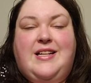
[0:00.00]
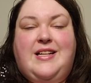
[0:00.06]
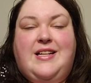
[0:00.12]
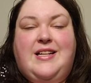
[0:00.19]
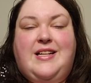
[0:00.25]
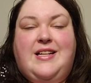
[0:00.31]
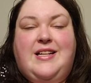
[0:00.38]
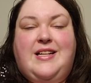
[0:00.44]

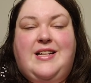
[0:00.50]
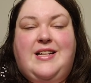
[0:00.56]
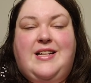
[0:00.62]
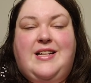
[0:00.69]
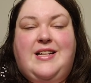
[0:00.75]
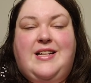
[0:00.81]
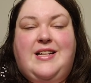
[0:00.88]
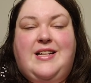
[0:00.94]
Yeah,
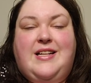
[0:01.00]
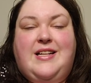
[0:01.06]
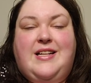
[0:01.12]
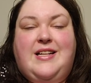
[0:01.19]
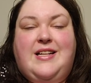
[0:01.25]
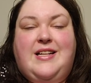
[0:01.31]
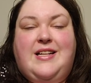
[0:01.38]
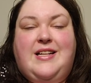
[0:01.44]
yeah,
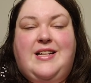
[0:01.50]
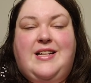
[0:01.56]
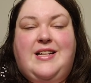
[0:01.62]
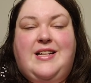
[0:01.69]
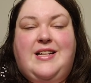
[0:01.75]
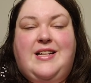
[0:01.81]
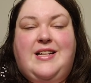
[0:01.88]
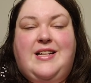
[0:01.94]
yeah.
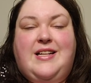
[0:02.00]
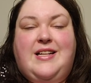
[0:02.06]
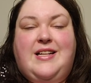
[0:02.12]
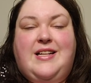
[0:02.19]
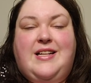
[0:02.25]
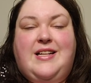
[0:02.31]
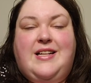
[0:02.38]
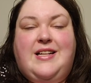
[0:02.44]
That's how that
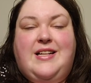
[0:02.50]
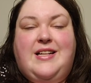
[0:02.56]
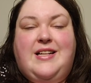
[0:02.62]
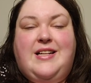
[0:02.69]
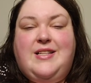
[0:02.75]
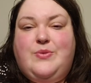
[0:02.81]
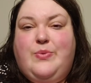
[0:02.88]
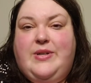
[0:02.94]
goes.
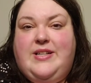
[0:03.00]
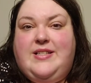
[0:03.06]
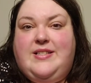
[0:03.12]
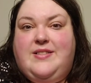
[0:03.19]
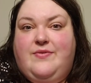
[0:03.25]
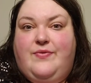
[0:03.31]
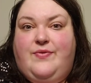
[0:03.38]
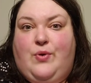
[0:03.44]
That's what
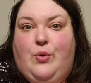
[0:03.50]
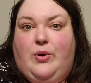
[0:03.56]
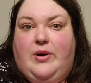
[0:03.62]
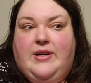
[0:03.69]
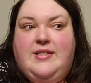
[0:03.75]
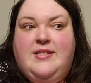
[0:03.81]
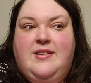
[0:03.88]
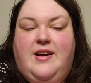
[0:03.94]
it's
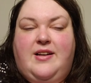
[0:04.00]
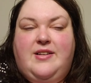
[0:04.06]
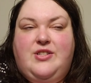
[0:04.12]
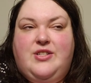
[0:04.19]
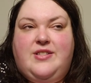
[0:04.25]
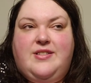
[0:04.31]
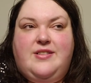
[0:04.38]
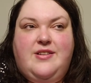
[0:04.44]
for. It's not
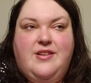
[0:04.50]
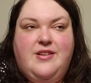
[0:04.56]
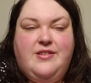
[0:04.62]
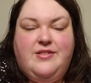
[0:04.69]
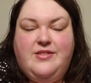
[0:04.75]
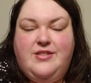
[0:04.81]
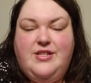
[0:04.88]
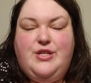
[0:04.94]
just
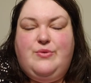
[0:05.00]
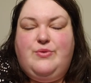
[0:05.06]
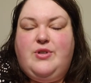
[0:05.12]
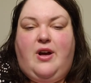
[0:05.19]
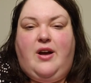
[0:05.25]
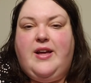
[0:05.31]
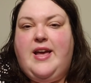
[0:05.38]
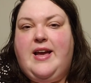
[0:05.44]
you
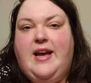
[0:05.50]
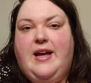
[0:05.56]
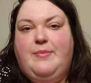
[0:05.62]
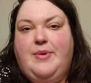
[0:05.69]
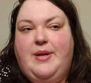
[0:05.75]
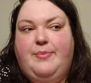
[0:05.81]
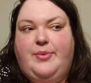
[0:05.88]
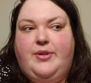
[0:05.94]
talking
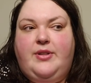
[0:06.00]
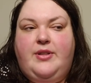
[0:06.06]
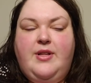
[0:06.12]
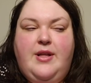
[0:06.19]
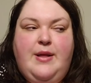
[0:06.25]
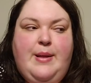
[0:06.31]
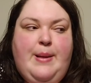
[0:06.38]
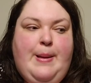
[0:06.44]
at people.
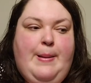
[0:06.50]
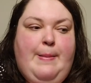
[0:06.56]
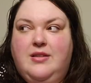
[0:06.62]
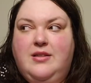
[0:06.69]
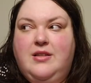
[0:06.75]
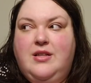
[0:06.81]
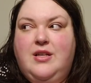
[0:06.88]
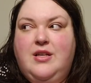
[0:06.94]

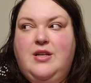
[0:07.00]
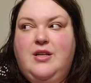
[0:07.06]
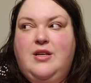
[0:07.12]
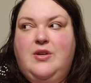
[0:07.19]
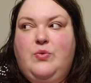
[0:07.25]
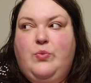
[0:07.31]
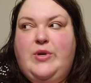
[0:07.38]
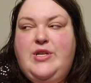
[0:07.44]

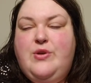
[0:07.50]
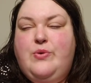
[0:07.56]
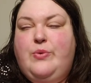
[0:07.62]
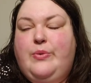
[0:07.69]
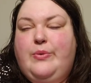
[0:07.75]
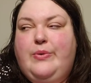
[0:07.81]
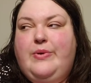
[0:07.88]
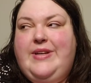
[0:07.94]
When
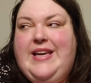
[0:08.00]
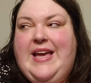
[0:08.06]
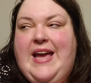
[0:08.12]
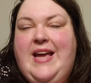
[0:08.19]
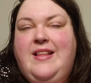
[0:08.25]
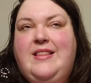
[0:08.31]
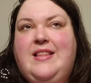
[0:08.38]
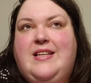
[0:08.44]
you
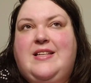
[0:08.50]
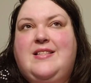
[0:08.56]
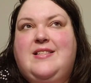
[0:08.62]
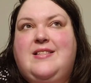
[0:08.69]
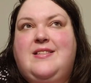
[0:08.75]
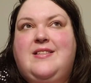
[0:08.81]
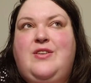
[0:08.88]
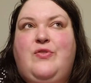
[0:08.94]
gain
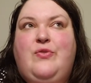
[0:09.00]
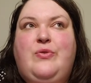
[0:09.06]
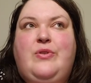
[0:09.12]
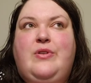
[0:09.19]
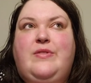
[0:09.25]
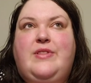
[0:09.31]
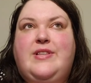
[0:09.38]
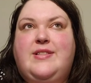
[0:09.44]
this you,
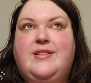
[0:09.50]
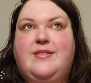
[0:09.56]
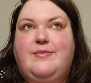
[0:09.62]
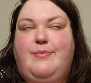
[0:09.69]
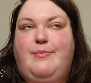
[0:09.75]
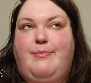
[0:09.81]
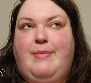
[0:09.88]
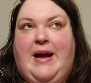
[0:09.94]

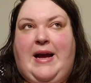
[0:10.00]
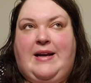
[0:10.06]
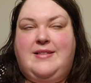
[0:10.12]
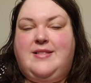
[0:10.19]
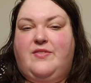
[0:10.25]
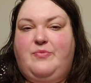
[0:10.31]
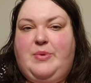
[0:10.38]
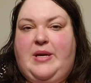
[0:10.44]
this
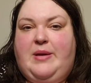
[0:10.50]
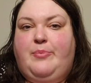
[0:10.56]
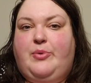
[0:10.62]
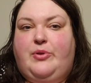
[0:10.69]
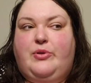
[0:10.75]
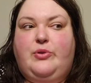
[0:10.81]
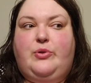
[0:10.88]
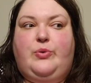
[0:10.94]
mass of
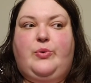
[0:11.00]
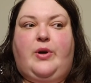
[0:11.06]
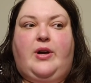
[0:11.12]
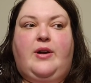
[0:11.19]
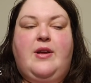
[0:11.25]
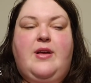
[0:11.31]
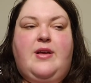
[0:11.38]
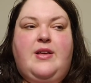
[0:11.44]
people who
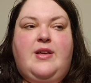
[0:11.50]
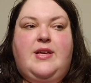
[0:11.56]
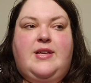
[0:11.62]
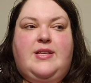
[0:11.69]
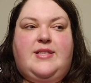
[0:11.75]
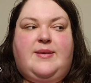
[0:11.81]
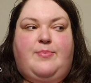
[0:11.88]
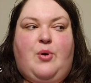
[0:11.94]
are
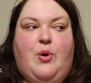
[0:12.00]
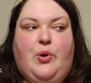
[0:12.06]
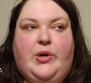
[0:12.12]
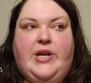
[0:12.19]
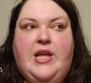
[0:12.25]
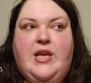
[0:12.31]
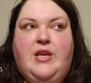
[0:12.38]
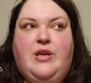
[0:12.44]

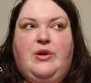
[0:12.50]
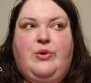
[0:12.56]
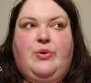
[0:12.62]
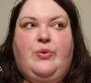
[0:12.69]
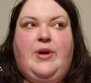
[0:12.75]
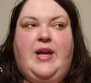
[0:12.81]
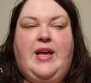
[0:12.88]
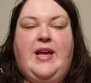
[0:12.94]
supporting
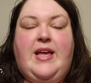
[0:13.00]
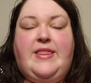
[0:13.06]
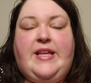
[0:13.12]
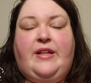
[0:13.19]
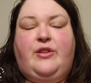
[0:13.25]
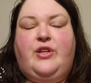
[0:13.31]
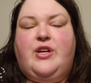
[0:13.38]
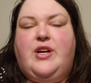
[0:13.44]
you and
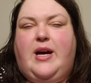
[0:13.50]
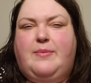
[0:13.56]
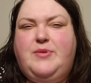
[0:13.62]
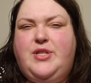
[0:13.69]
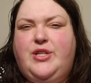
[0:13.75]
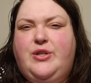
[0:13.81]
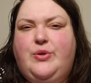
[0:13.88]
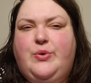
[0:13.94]
they look up
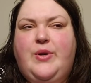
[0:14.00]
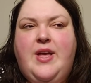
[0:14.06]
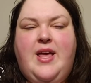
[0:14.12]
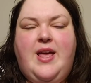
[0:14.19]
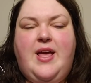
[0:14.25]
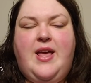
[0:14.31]
to you.